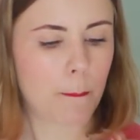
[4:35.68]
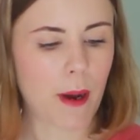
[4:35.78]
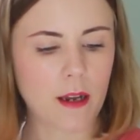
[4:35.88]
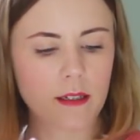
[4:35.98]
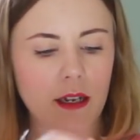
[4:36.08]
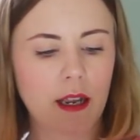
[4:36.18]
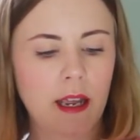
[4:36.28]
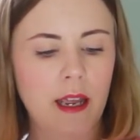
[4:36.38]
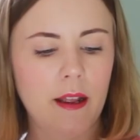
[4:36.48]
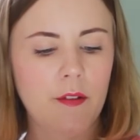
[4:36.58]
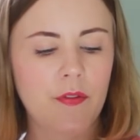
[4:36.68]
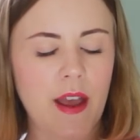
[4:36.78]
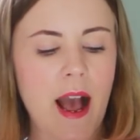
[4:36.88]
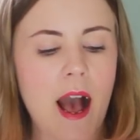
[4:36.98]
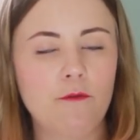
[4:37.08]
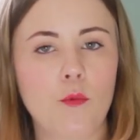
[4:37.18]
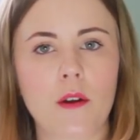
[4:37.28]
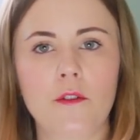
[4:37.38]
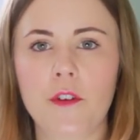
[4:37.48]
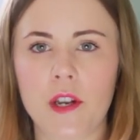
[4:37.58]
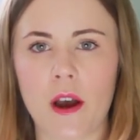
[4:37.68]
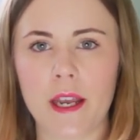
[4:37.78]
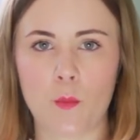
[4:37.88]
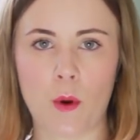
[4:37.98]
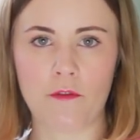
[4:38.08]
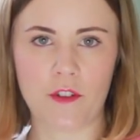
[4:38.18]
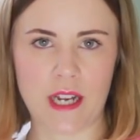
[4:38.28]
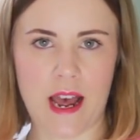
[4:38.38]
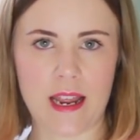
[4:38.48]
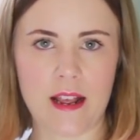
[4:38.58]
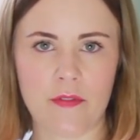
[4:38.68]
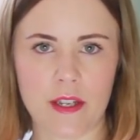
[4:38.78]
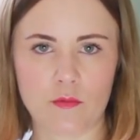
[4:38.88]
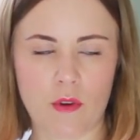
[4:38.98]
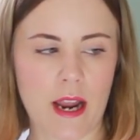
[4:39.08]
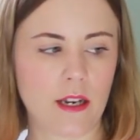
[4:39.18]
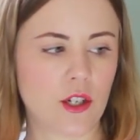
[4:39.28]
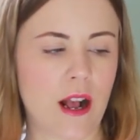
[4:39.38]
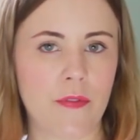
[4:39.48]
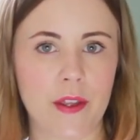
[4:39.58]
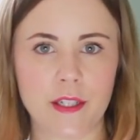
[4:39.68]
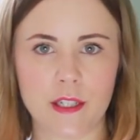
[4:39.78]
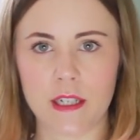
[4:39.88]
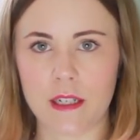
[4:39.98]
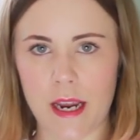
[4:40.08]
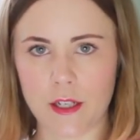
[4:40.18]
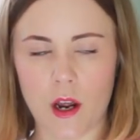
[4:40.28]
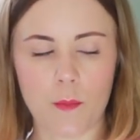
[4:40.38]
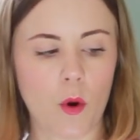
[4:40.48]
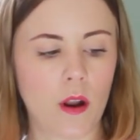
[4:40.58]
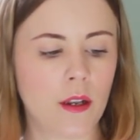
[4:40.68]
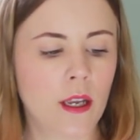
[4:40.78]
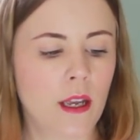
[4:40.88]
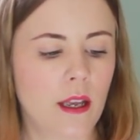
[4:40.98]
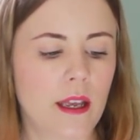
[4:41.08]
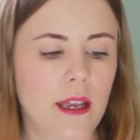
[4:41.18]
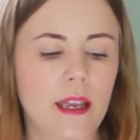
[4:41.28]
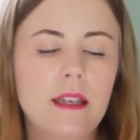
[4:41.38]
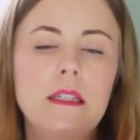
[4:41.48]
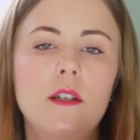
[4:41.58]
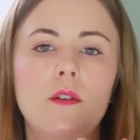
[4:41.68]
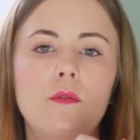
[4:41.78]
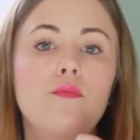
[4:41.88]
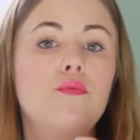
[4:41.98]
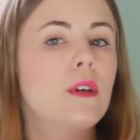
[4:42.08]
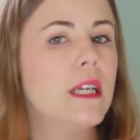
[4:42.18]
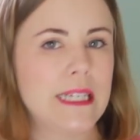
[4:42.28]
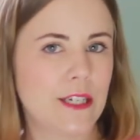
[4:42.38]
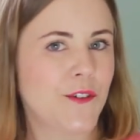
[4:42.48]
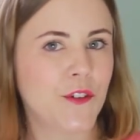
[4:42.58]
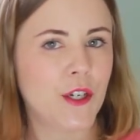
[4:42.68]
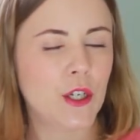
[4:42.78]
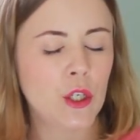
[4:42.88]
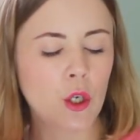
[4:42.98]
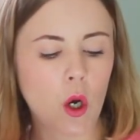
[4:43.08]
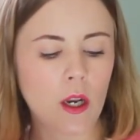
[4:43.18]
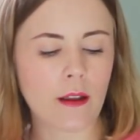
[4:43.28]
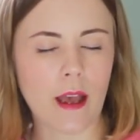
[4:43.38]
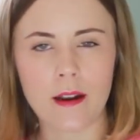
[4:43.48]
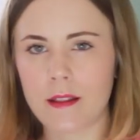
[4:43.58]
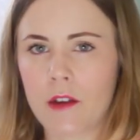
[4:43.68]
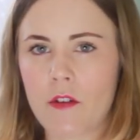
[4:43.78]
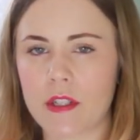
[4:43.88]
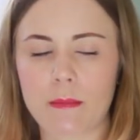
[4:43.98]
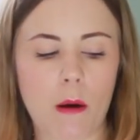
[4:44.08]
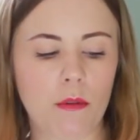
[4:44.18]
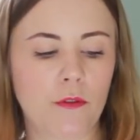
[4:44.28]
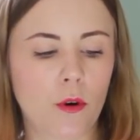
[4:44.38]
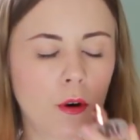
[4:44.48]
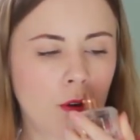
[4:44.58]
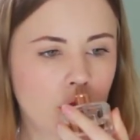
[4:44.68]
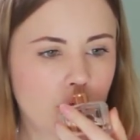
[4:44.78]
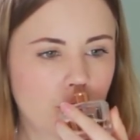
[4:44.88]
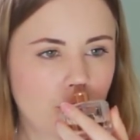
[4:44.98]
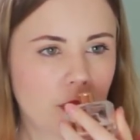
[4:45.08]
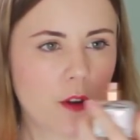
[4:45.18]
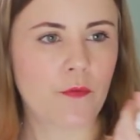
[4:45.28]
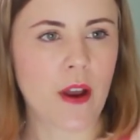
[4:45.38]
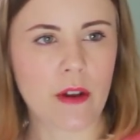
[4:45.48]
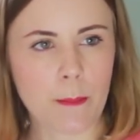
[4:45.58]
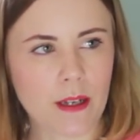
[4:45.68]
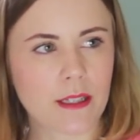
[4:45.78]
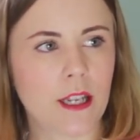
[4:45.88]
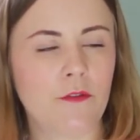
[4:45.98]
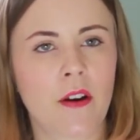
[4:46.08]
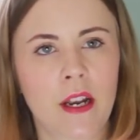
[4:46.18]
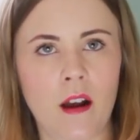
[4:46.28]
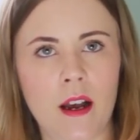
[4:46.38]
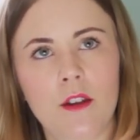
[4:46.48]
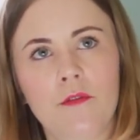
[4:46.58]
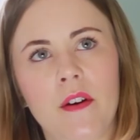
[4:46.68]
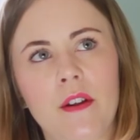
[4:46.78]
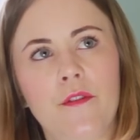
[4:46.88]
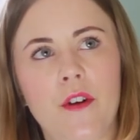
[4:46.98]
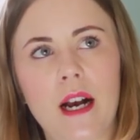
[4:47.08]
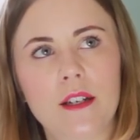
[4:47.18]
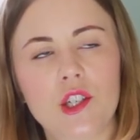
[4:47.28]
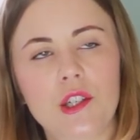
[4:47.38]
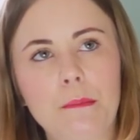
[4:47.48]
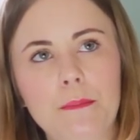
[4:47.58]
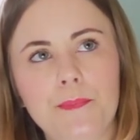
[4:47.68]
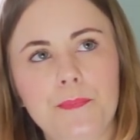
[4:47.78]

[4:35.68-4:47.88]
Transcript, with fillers: But it they have one for night and one for day in this range and this is the daytime one. It is really different, not like anything I've ever smelt before. Very musky, very light, very fresh.